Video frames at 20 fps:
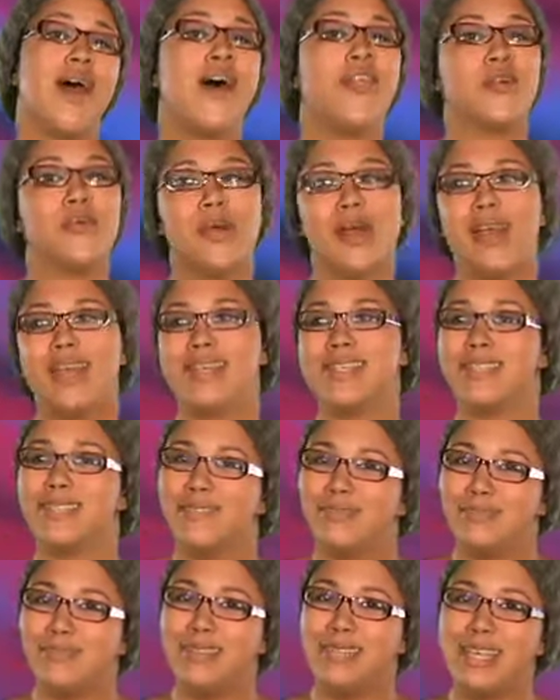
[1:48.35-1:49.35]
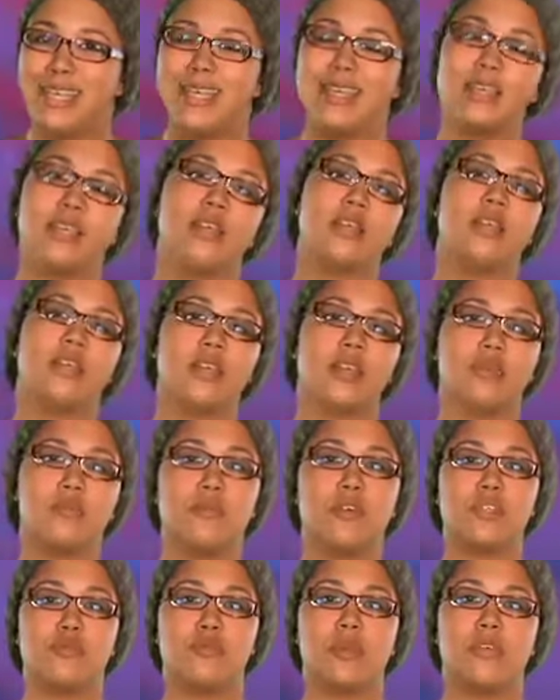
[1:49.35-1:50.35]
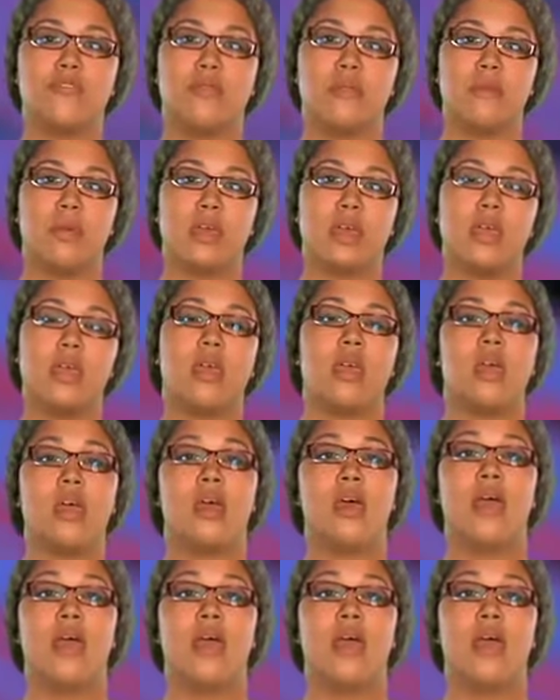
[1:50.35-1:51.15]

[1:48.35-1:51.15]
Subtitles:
Otherwise, nah, wasn't really for me.